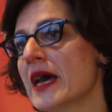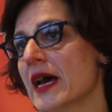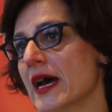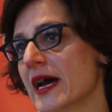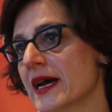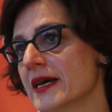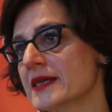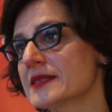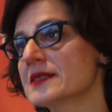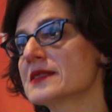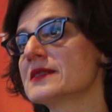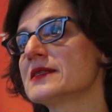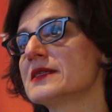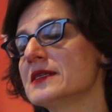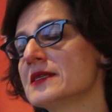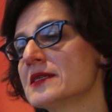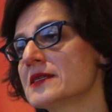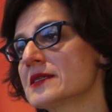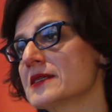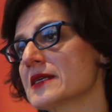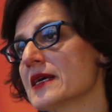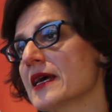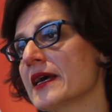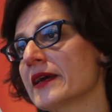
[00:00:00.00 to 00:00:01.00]
as
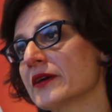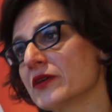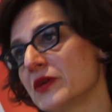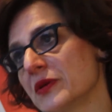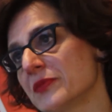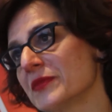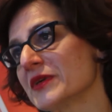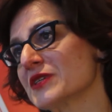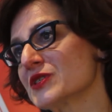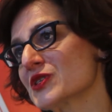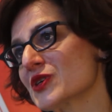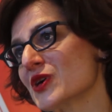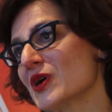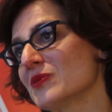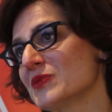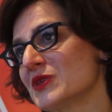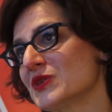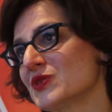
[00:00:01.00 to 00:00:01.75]
these agreements come